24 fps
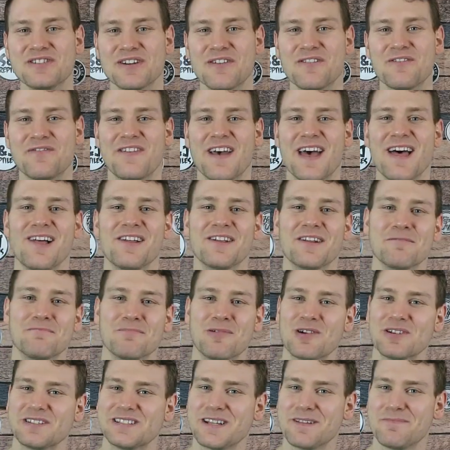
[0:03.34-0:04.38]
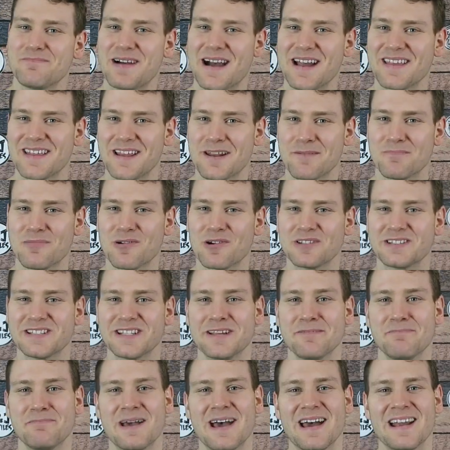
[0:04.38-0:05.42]
Joe Fallon of Port City Python and Port
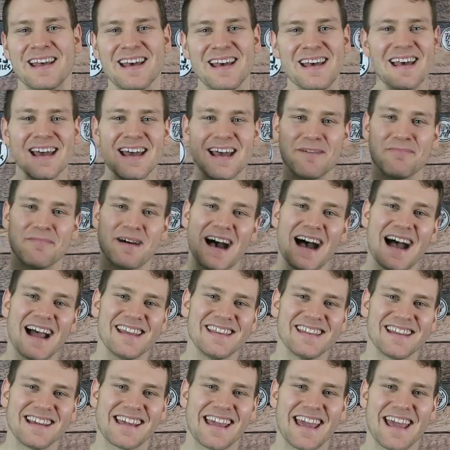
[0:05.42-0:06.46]
City Pet, and behind the